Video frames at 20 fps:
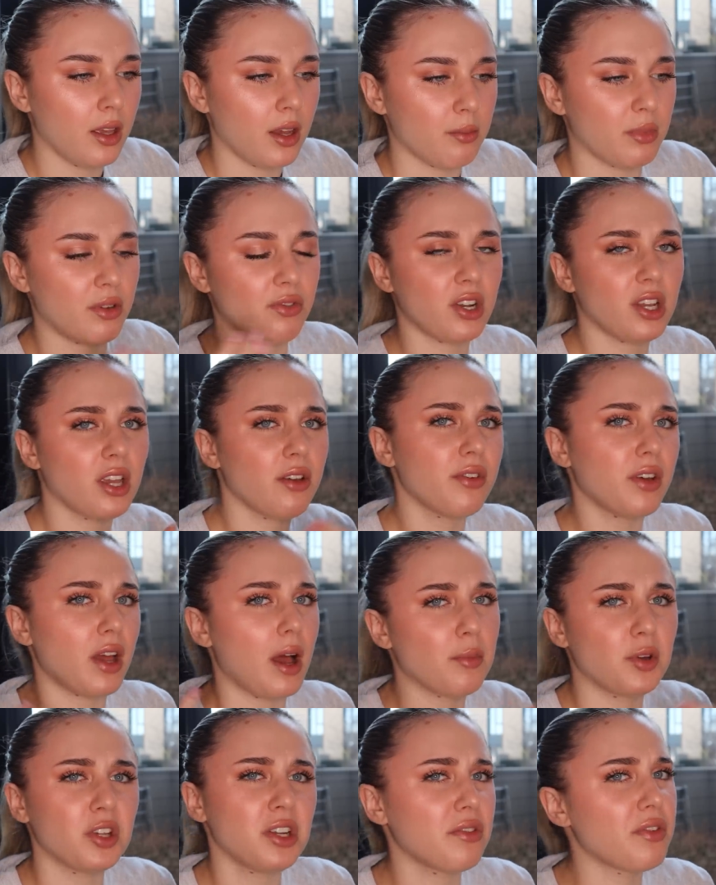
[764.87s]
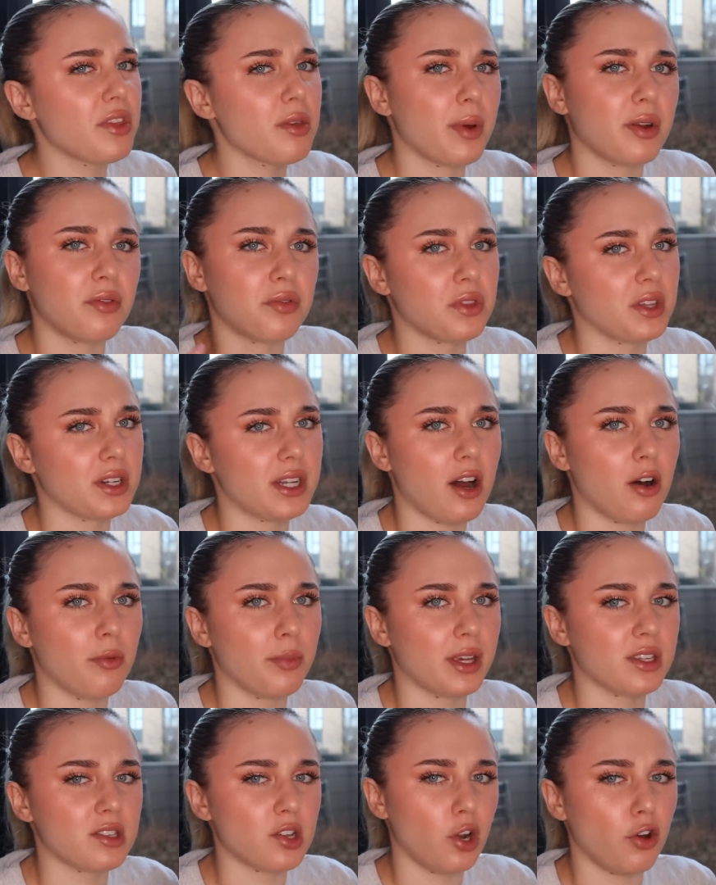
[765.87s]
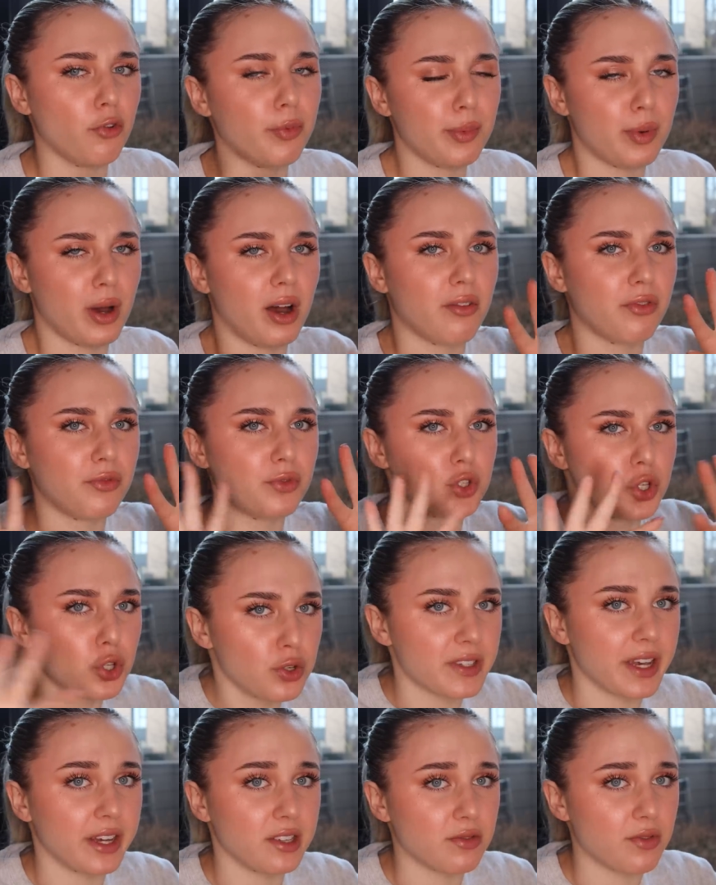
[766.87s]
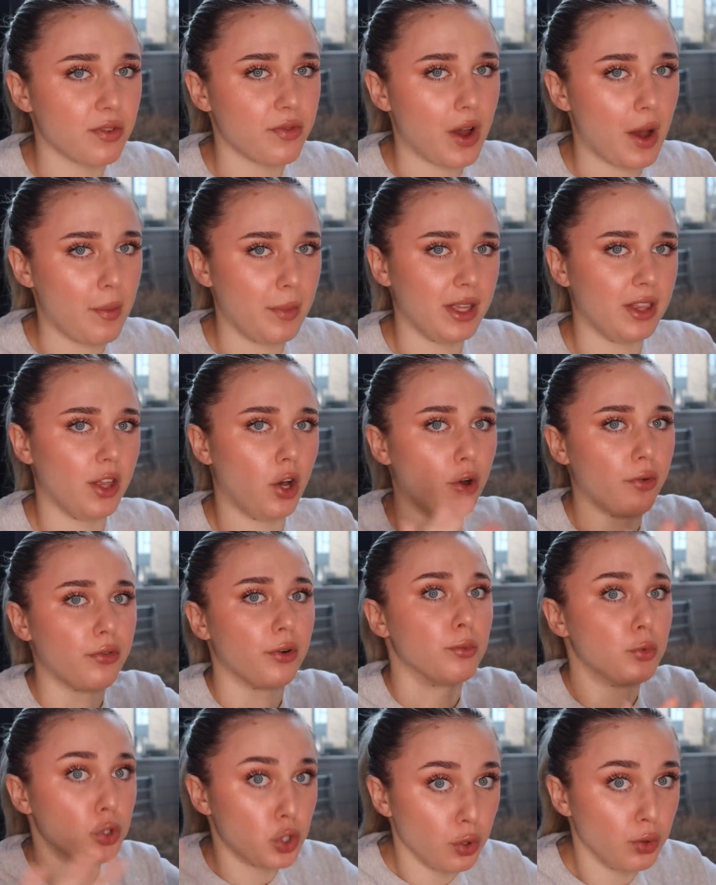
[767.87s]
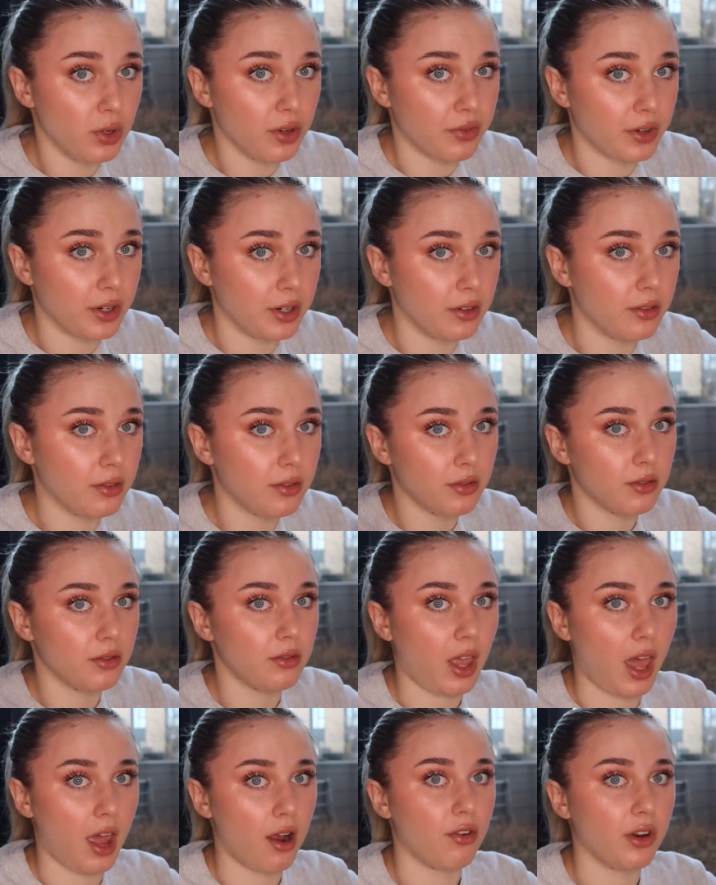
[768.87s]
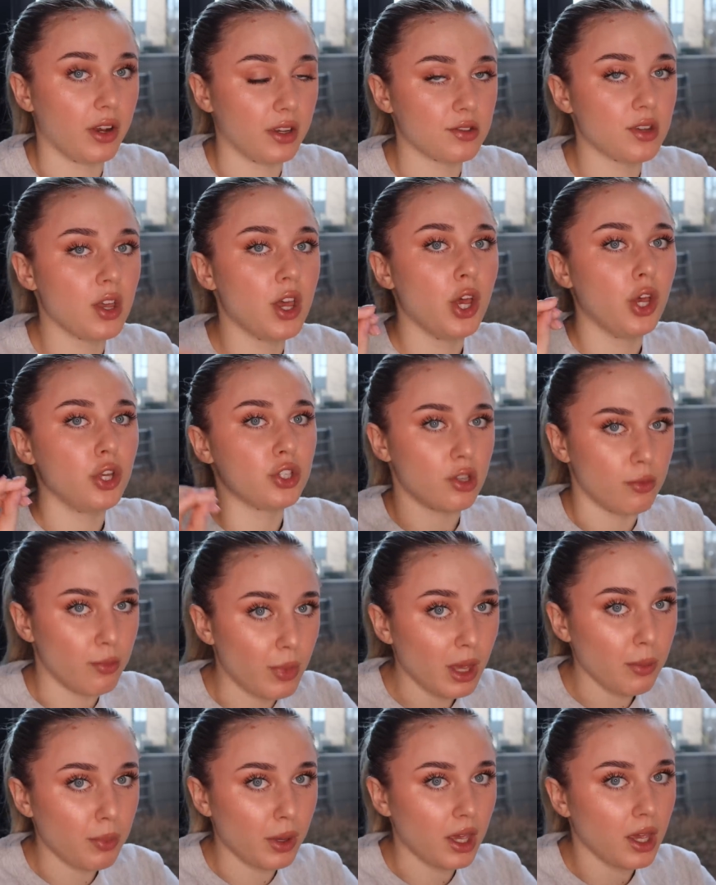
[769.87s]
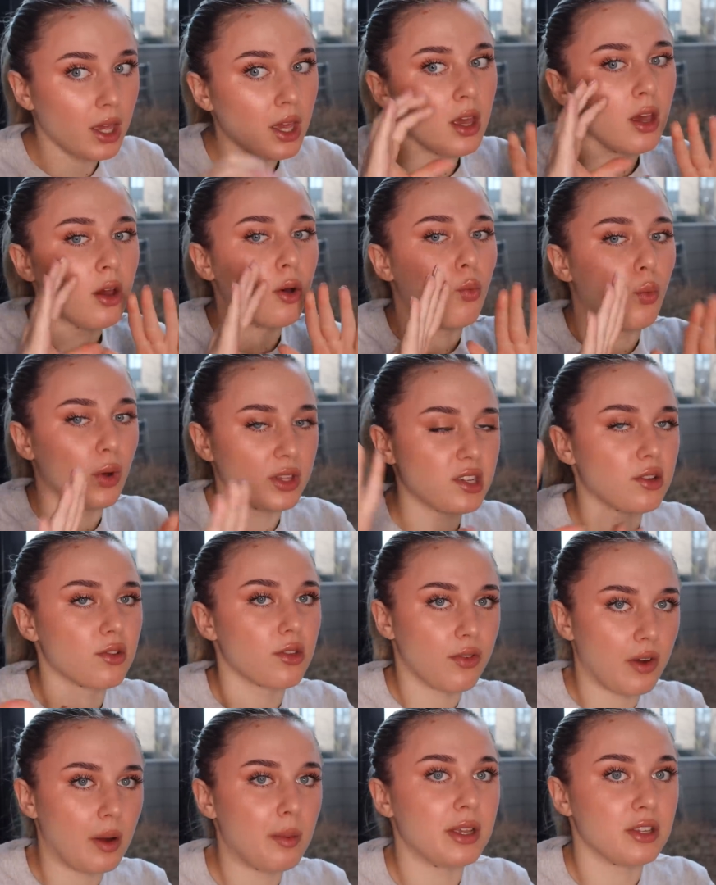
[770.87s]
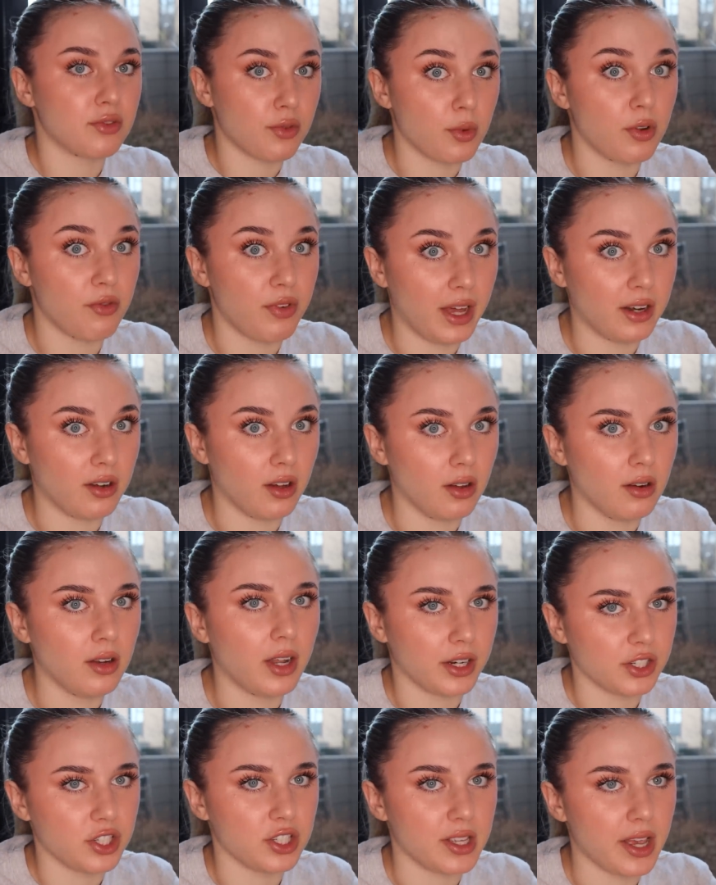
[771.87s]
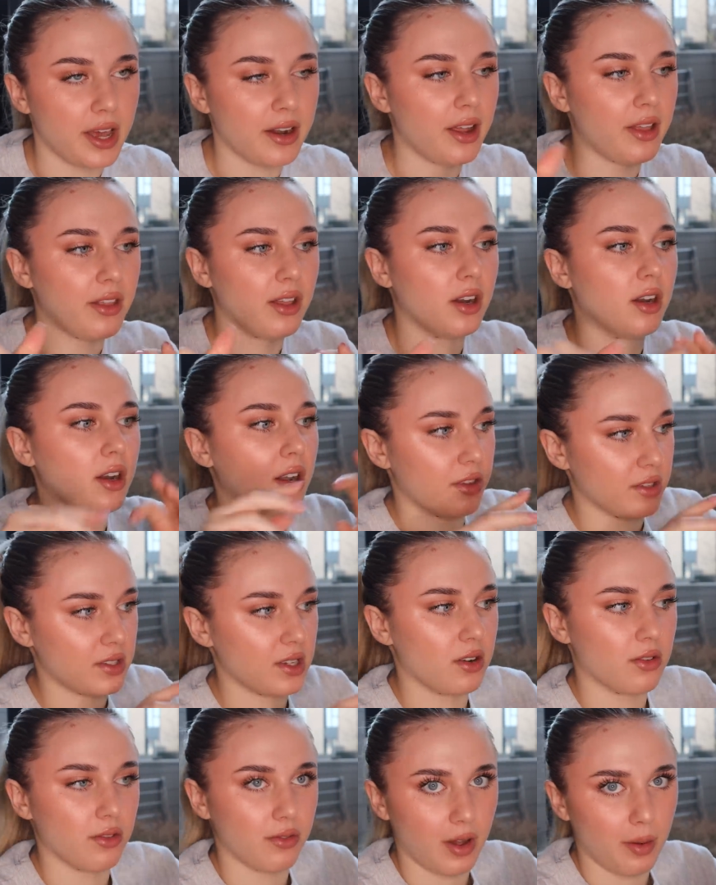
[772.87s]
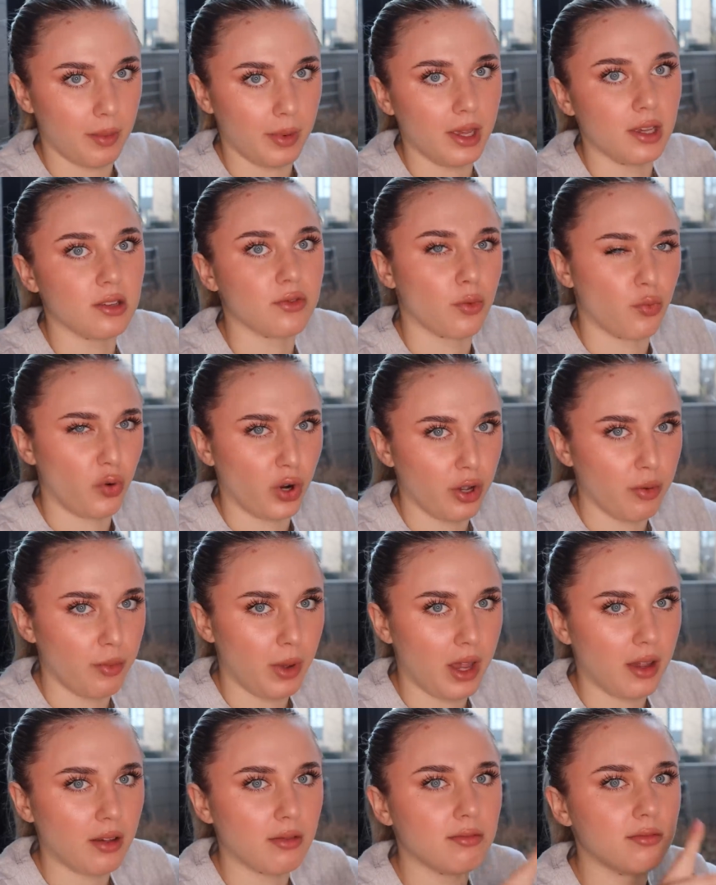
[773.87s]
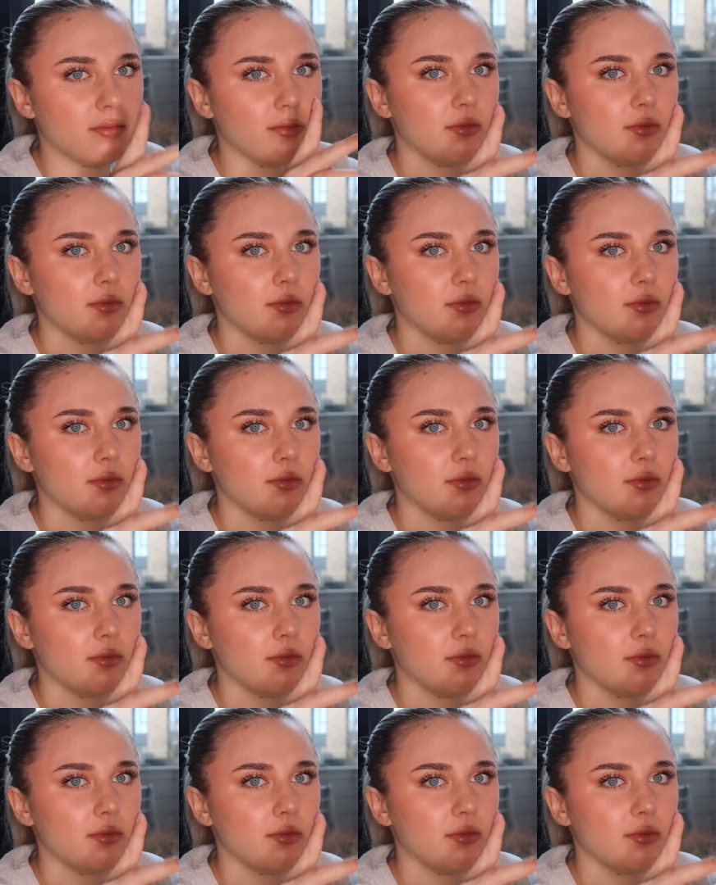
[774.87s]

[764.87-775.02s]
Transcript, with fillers: I'm gonna give it. I'm gonna give her the benefit of the doubt because a lot of people have two sides of the family that are from two different areas. So maybe one side of the family is from Nevada, like she said, and then another side of the family is from Wyoming.